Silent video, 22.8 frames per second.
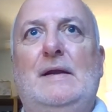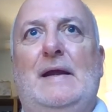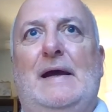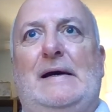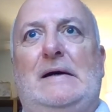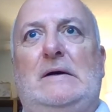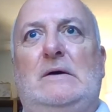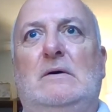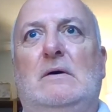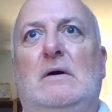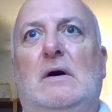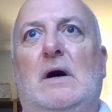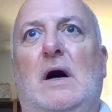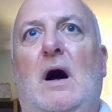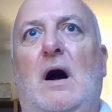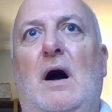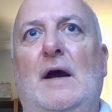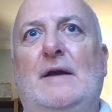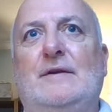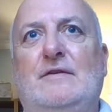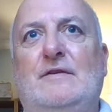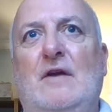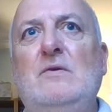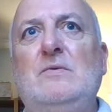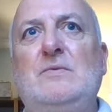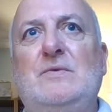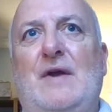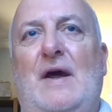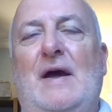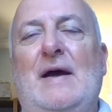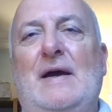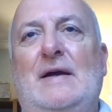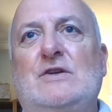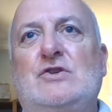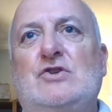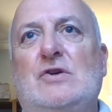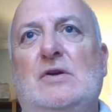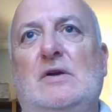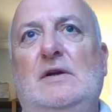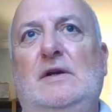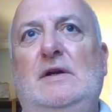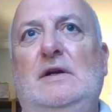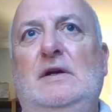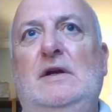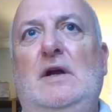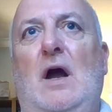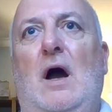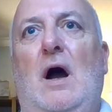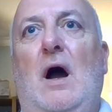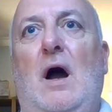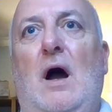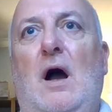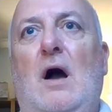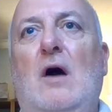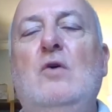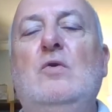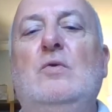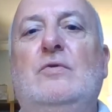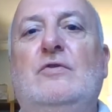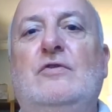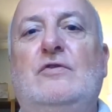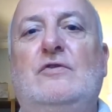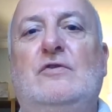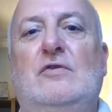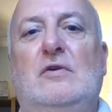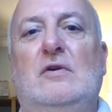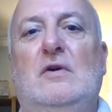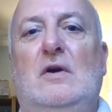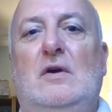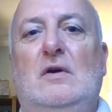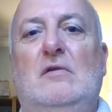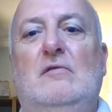Now, I don't actually host